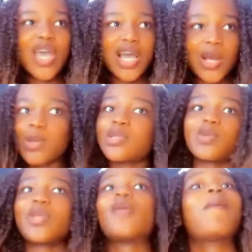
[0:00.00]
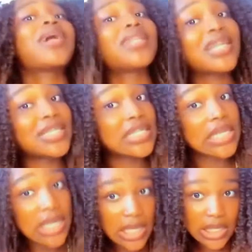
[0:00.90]
Because when your partner
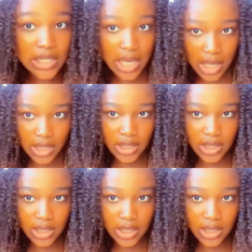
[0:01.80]
sees it,